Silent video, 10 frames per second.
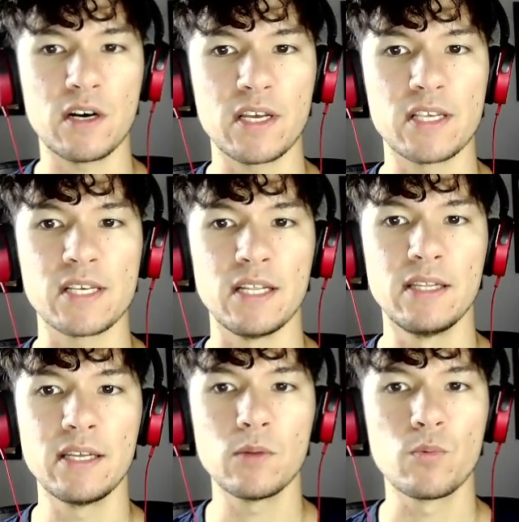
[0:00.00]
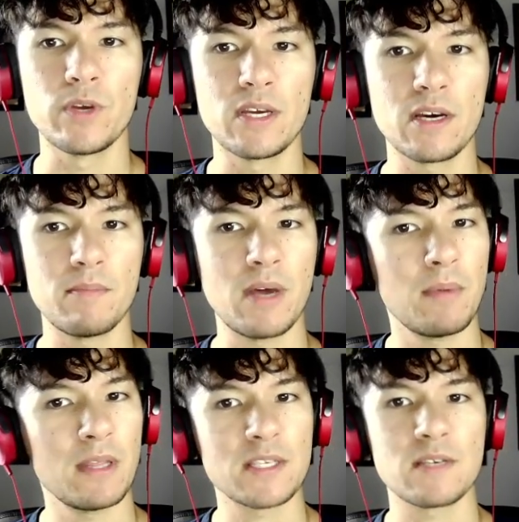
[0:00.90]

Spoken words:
is a little weaker maybe in this event,